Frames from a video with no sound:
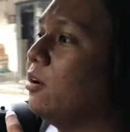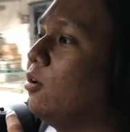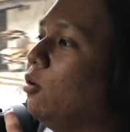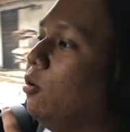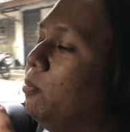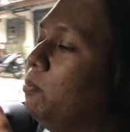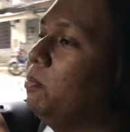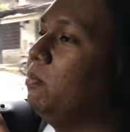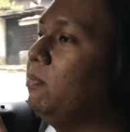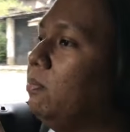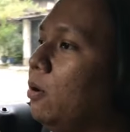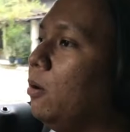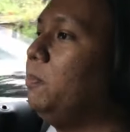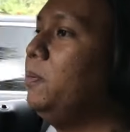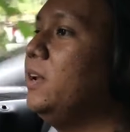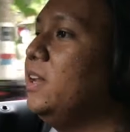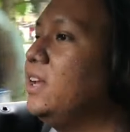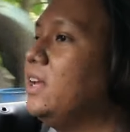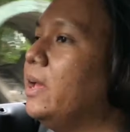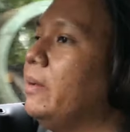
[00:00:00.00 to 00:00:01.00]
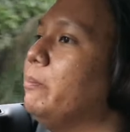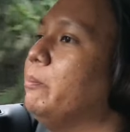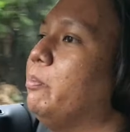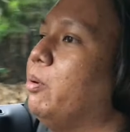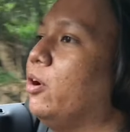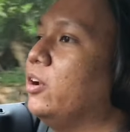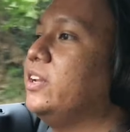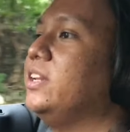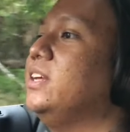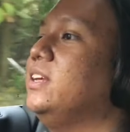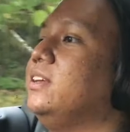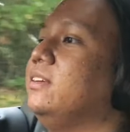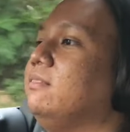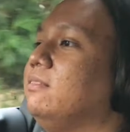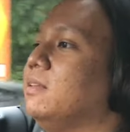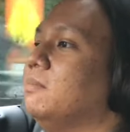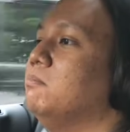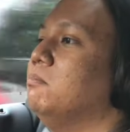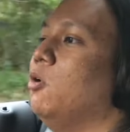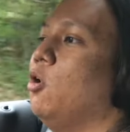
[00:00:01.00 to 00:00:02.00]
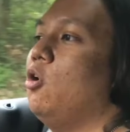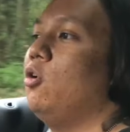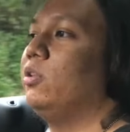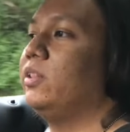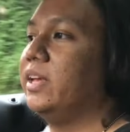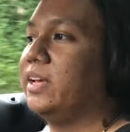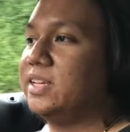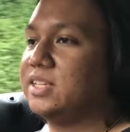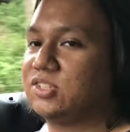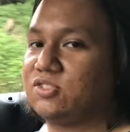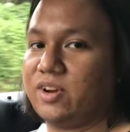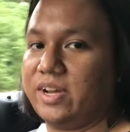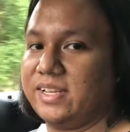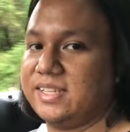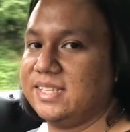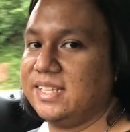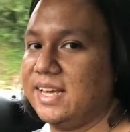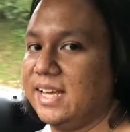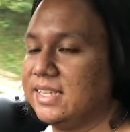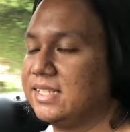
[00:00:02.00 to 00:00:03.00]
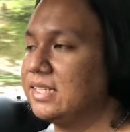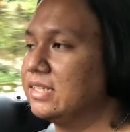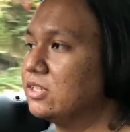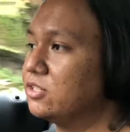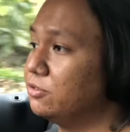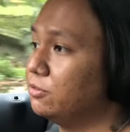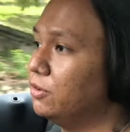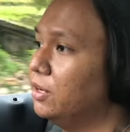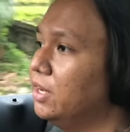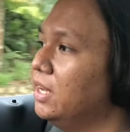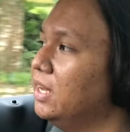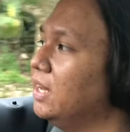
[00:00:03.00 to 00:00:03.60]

or properly embody the mode that it's trying to get into,